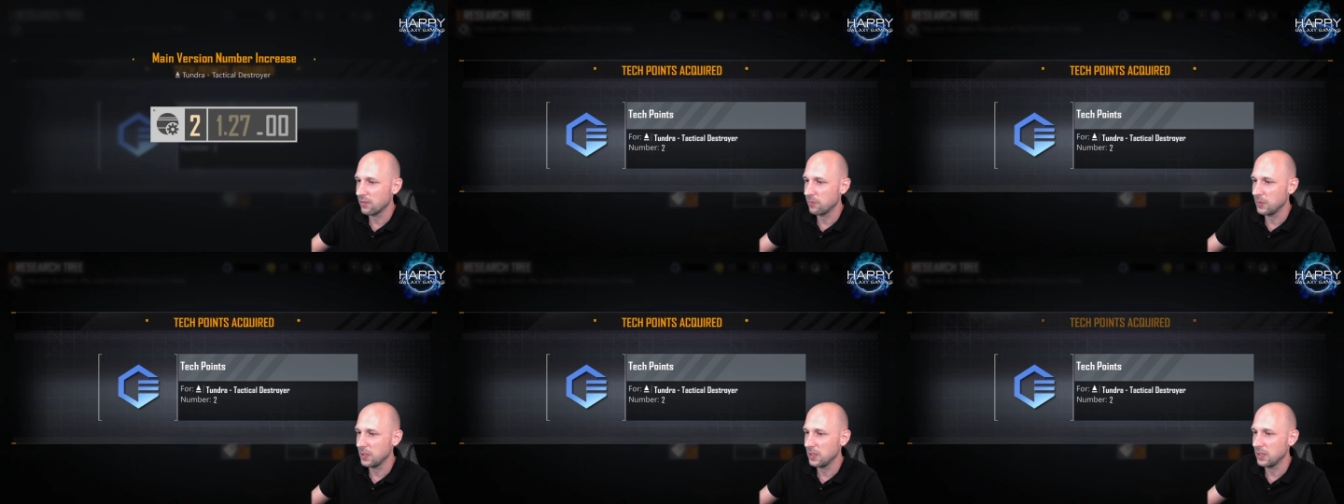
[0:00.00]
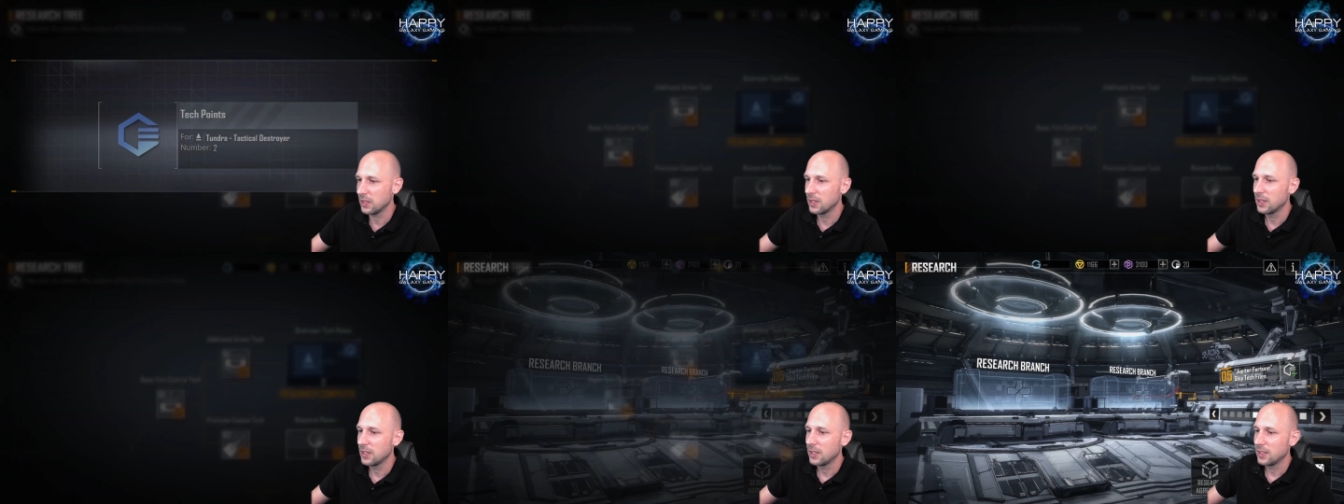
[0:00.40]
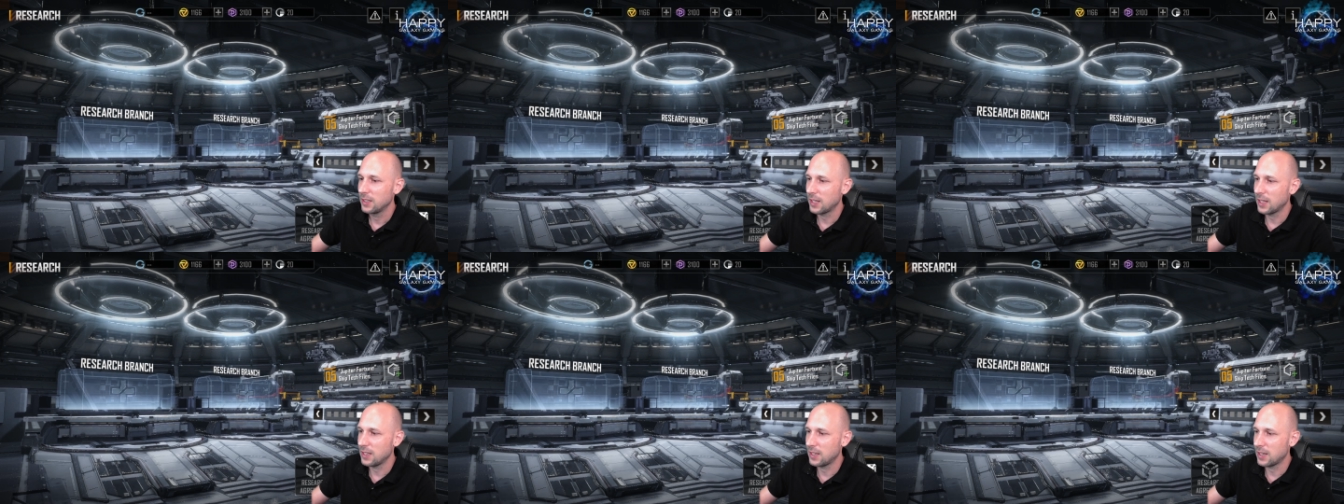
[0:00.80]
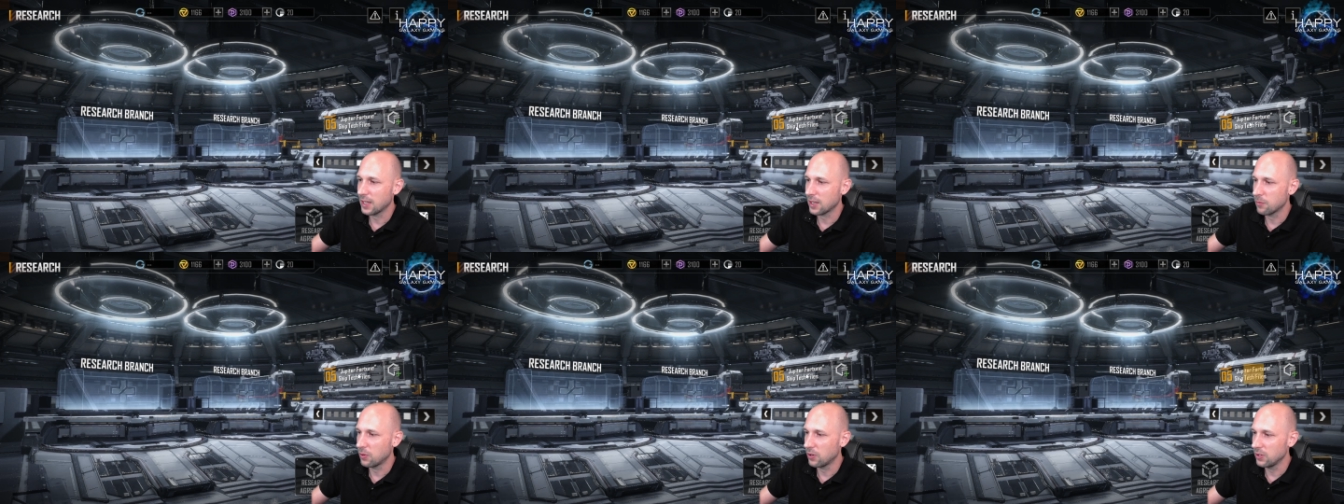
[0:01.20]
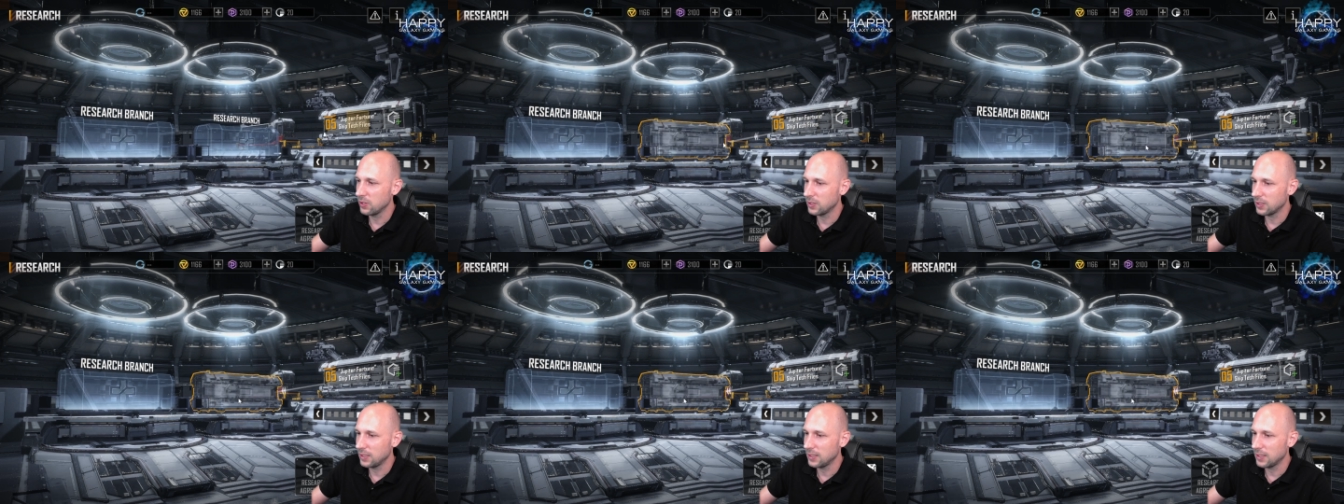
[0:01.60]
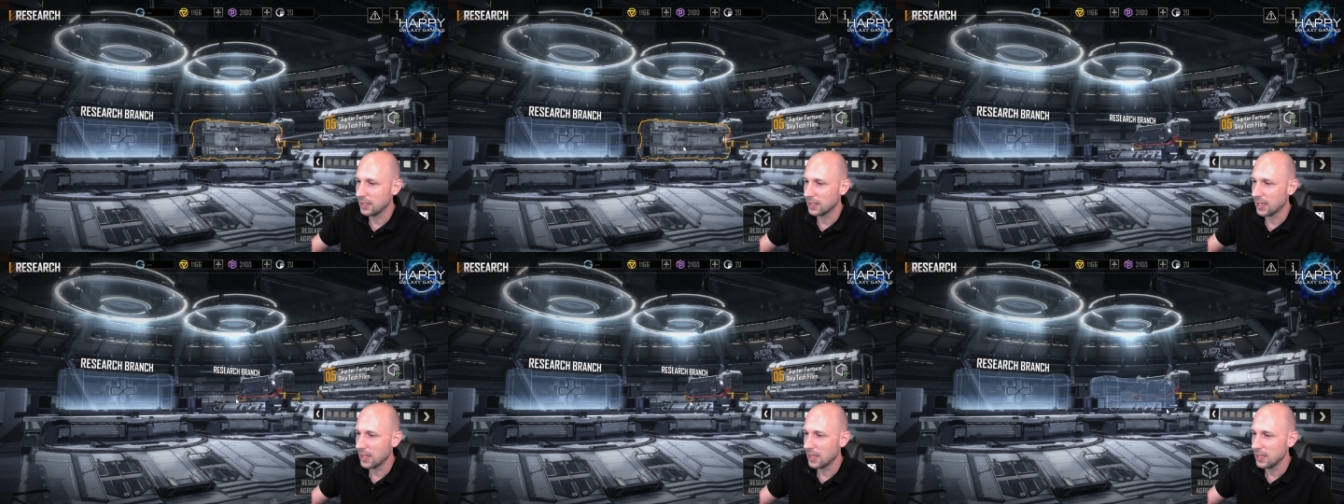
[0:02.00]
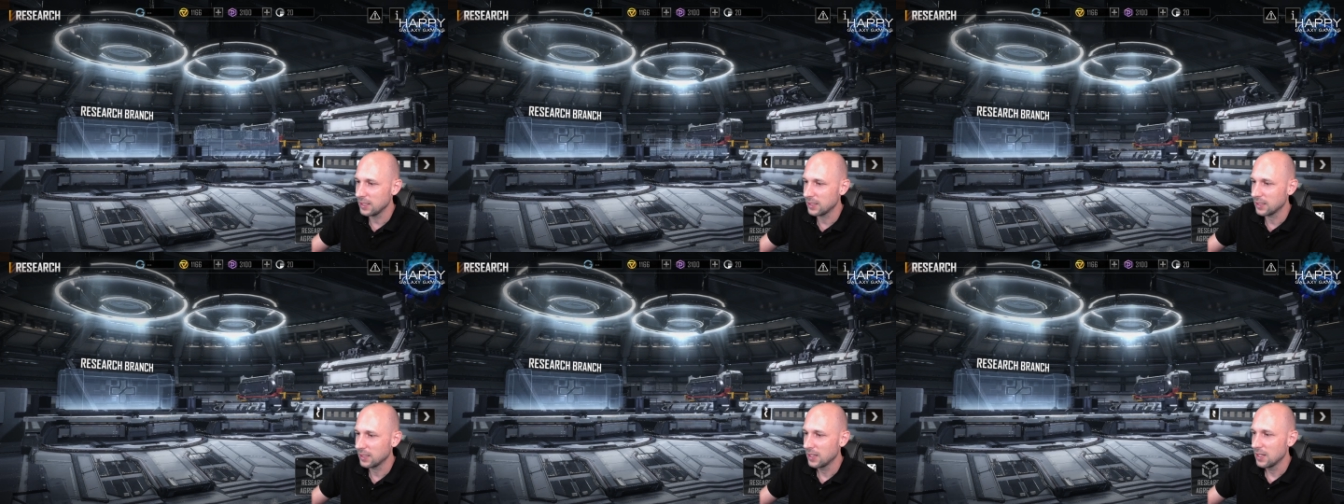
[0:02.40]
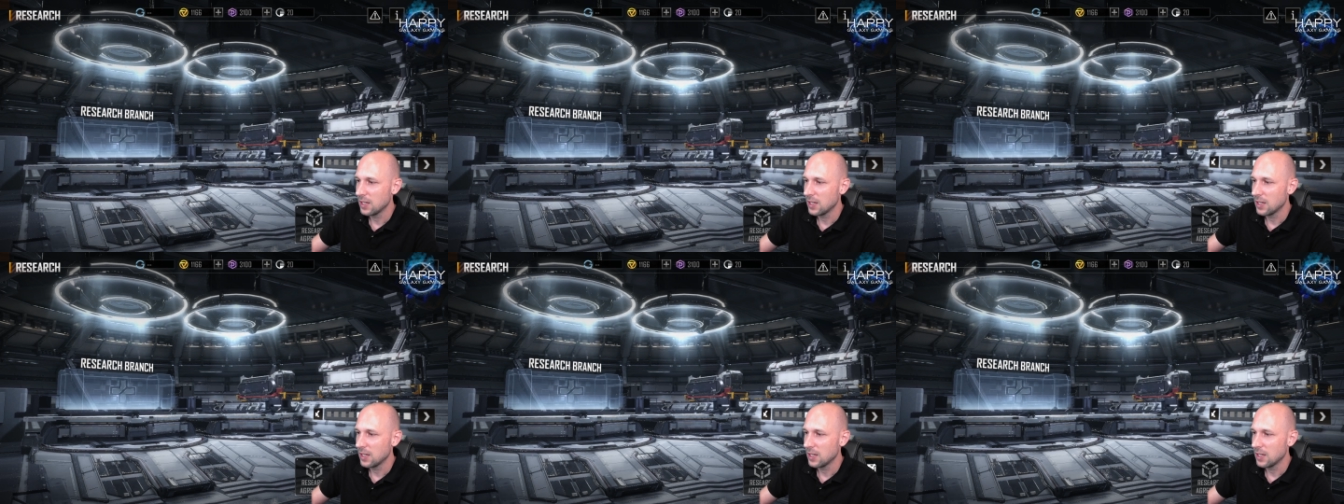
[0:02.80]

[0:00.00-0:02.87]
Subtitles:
me 10 tech points in that case,